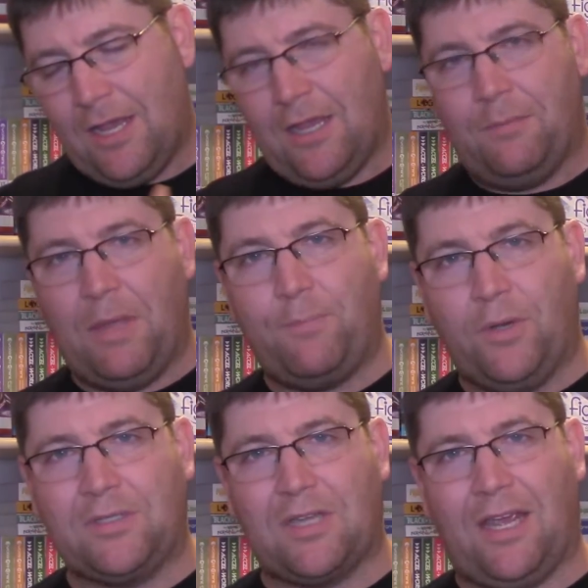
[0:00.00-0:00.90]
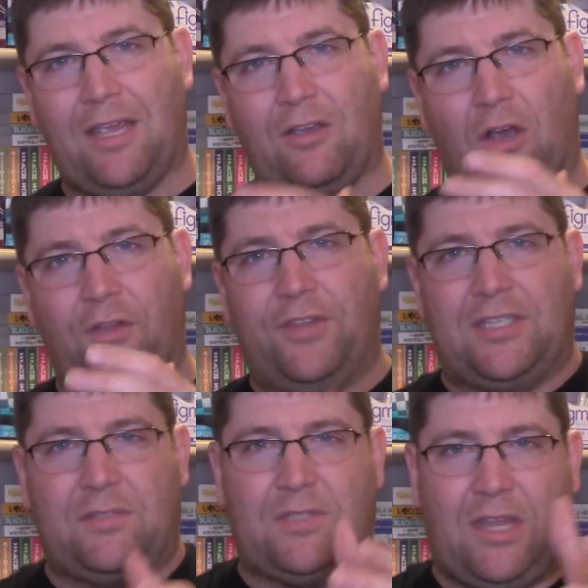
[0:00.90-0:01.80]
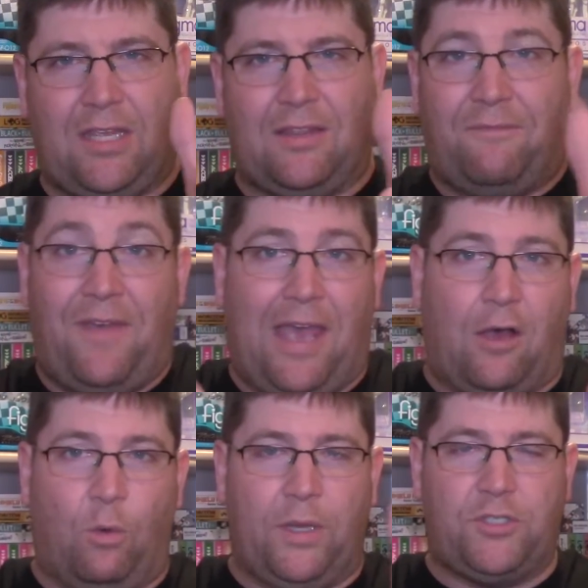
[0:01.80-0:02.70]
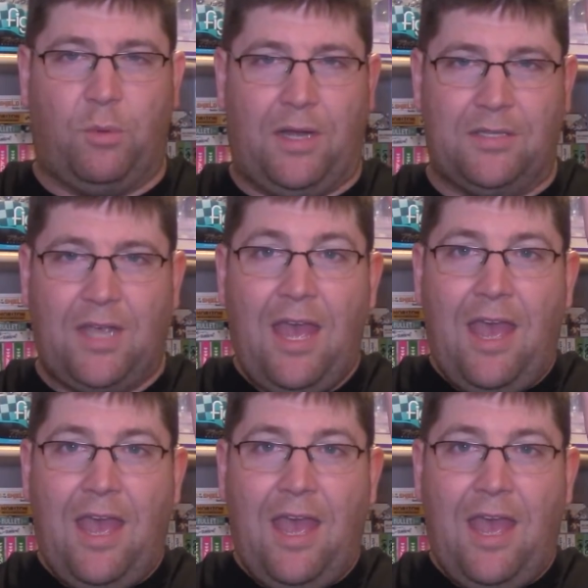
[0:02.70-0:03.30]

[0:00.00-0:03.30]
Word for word: in my books i called this thing the veil which was